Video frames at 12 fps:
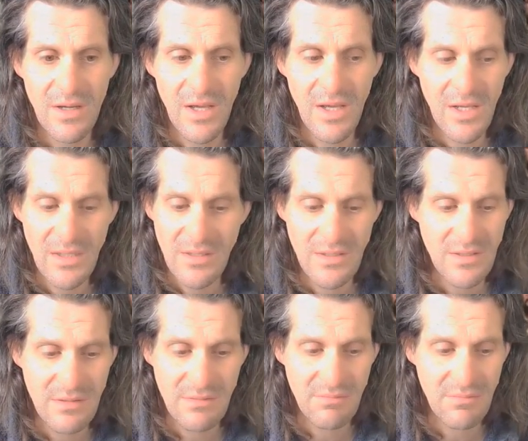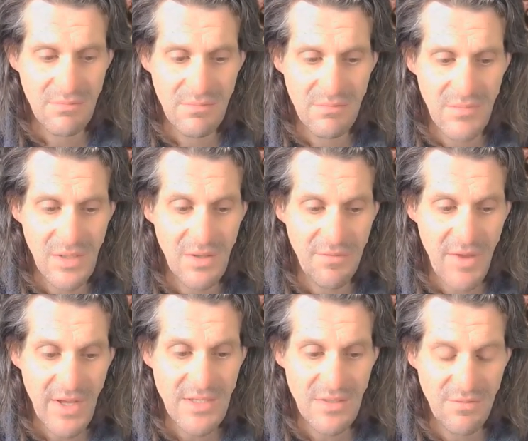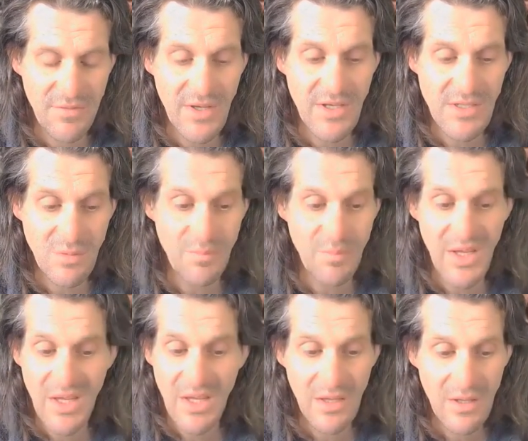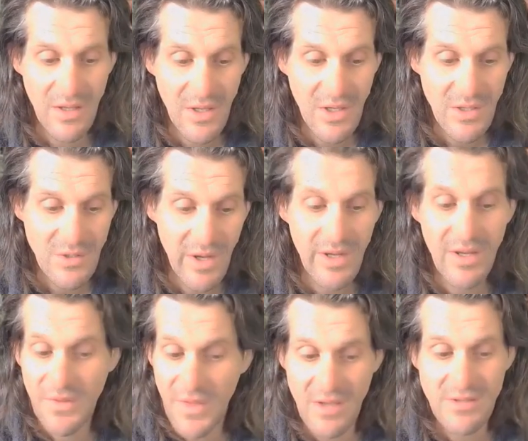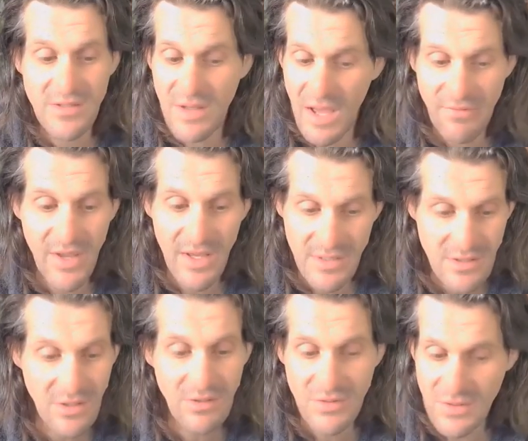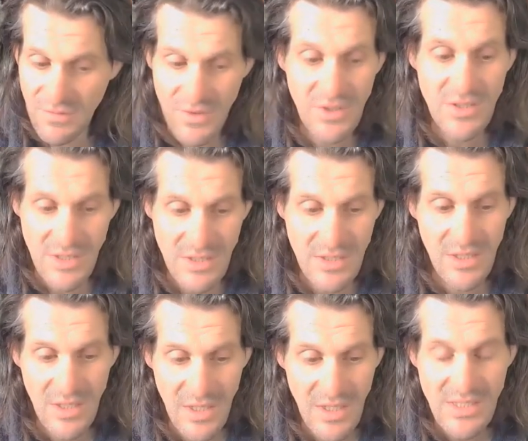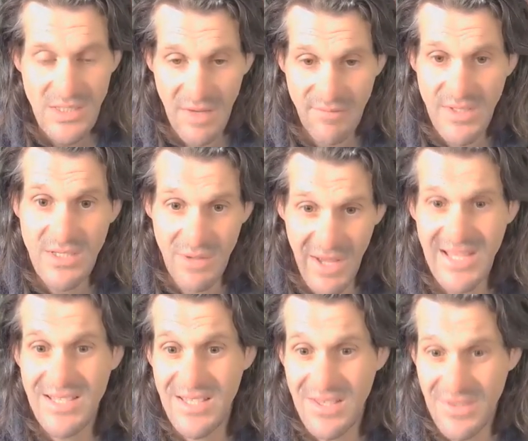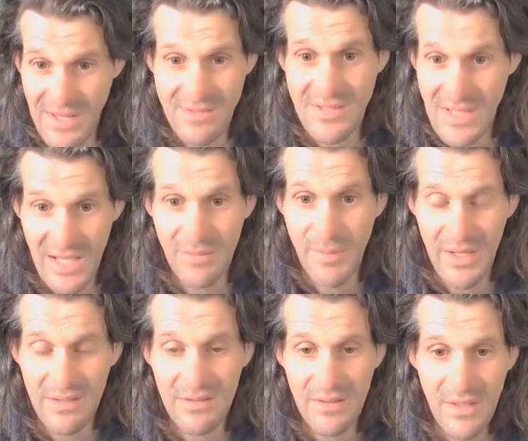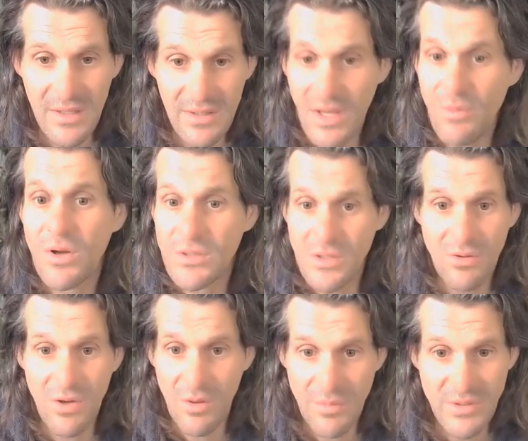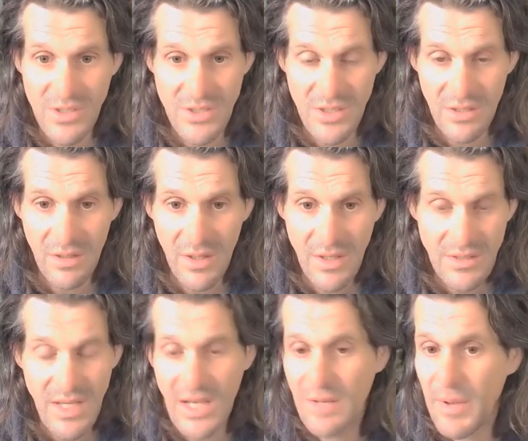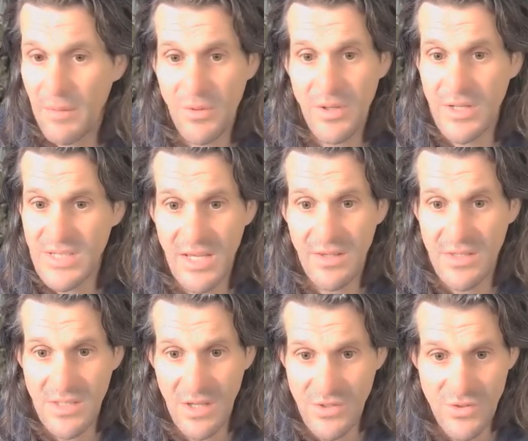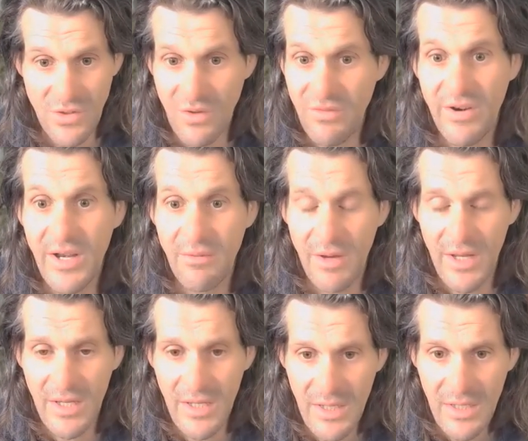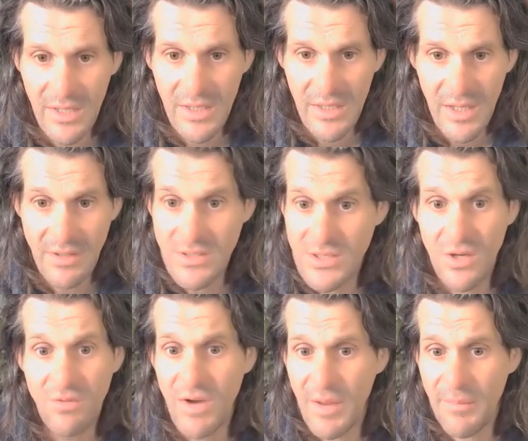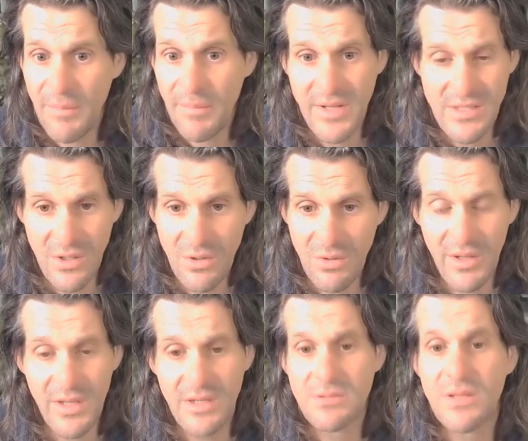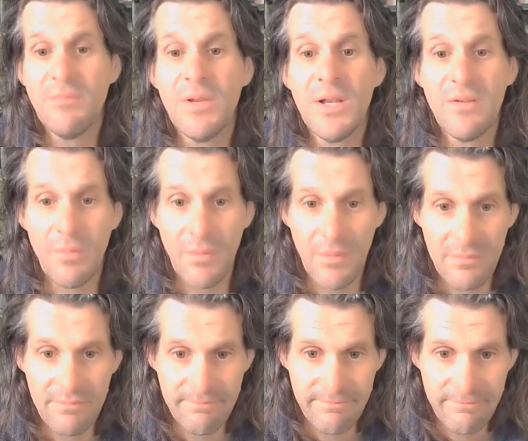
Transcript: And and the facts and figures would be 20,000 Afghan soldiers versus 70 to 80,000 Taliban. There was no competition. Taliban were going to take this country over anyway. And so rapidly, so quick, it was unbelievable.